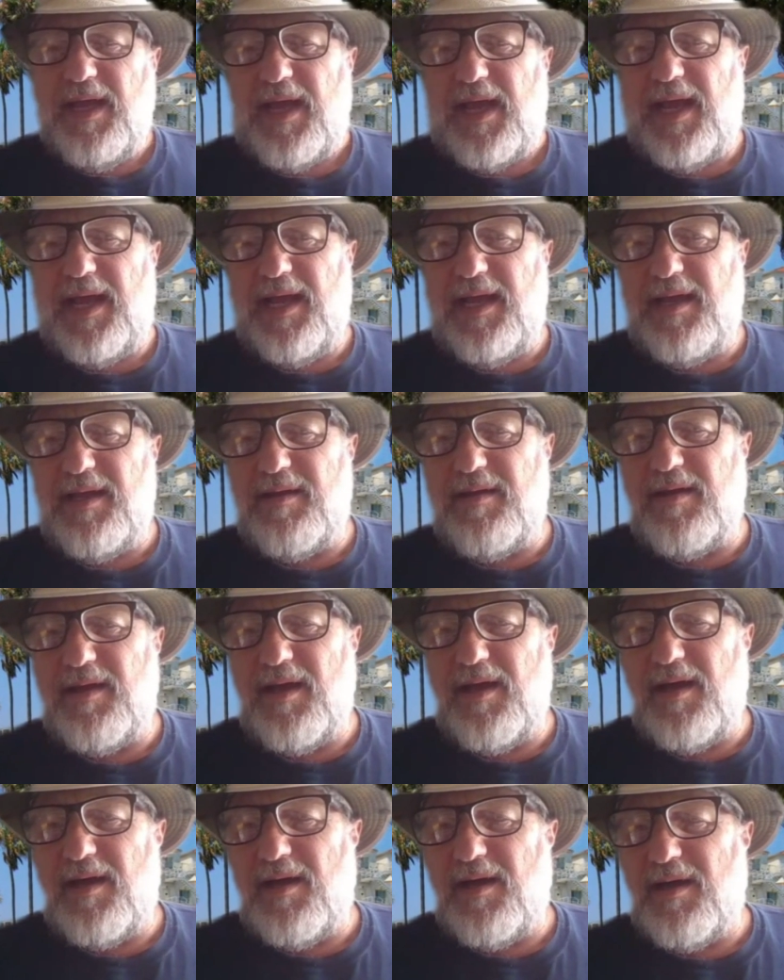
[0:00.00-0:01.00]
And
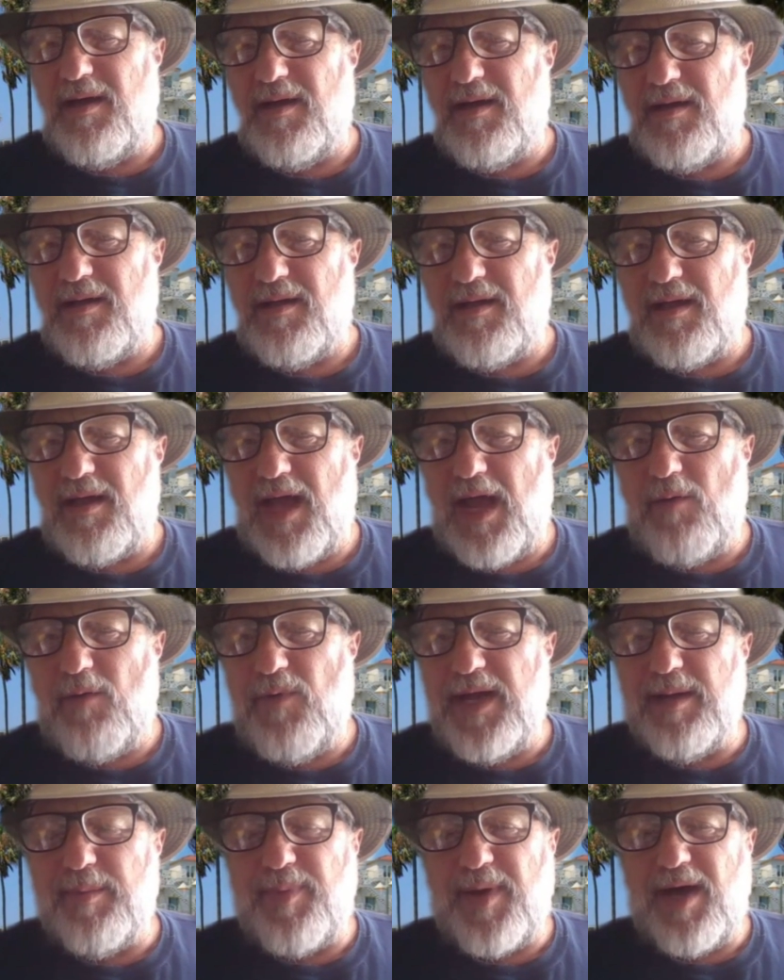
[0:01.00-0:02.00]
I
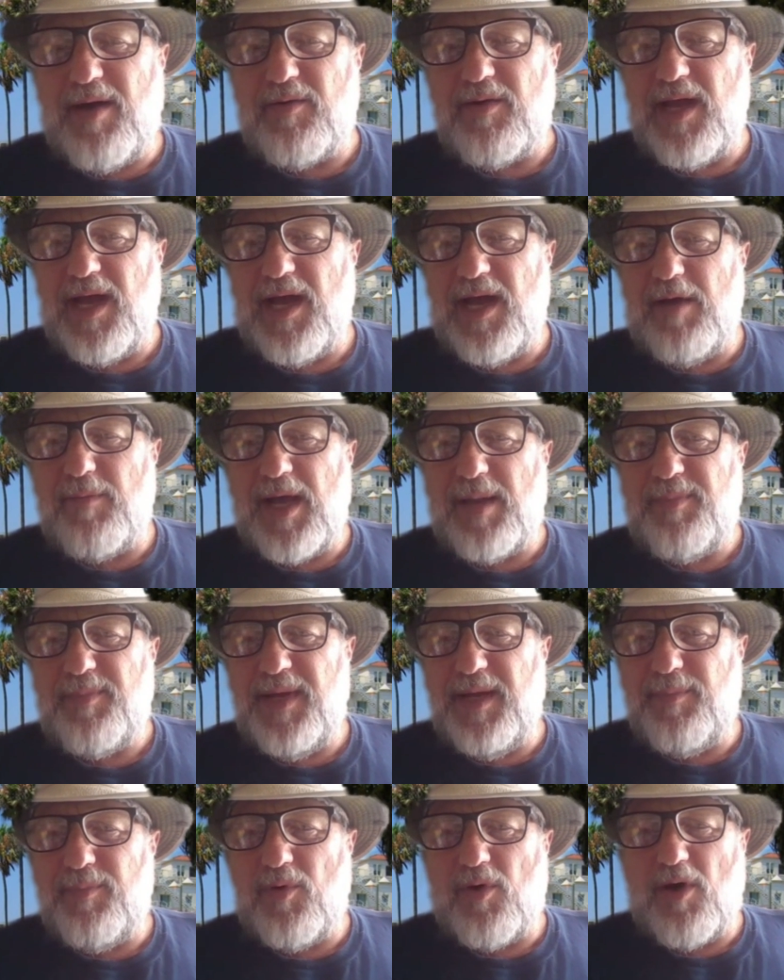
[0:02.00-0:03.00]
read about how my
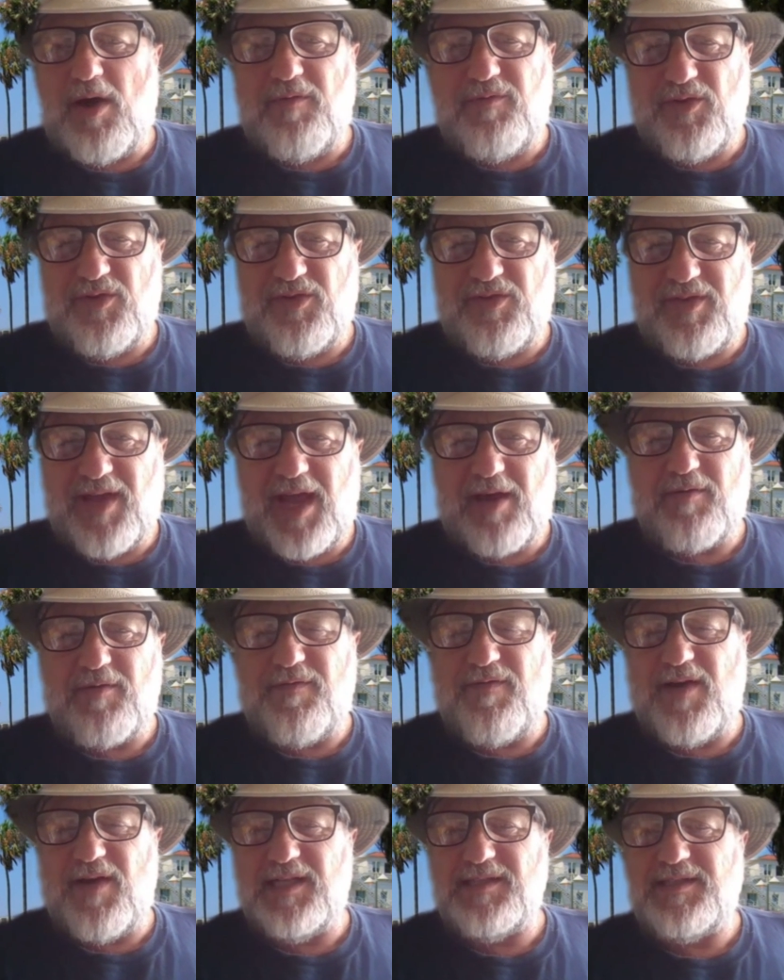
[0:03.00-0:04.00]
people offered
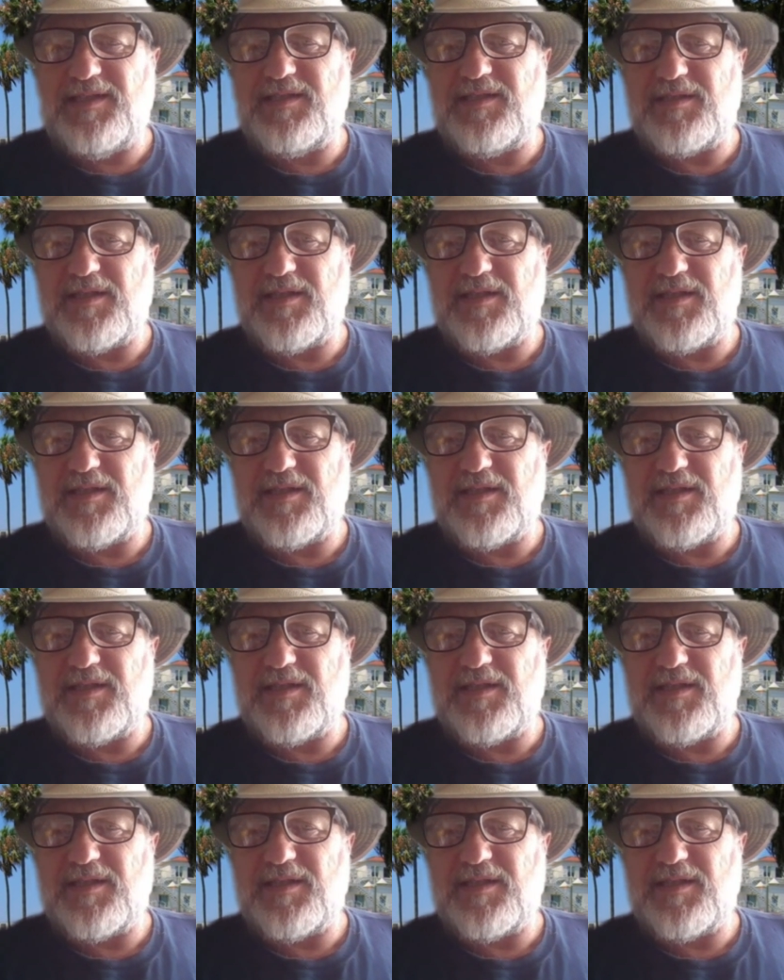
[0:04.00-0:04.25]
sacrifices